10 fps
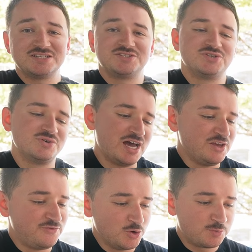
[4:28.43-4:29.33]
had to do
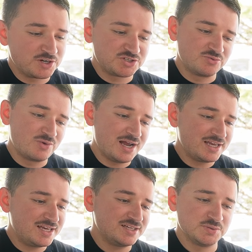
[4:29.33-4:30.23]
a fuel pressure
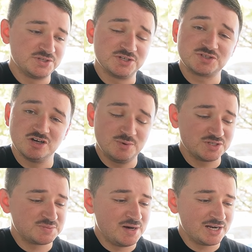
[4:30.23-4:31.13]
reg, so I did a Turbo
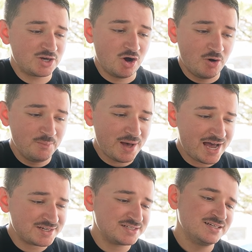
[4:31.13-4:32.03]
Smart
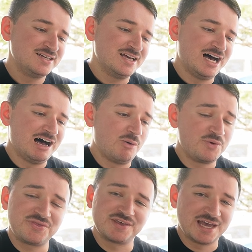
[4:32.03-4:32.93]
Compact,
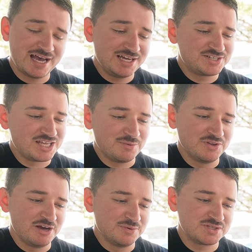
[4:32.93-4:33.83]
With the gauge, that
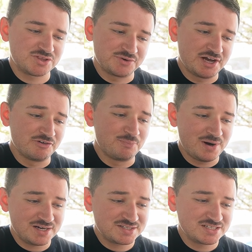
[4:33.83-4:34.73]
one there was 300
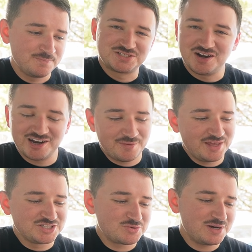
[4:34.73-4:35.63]
bucks. To tidy up the engine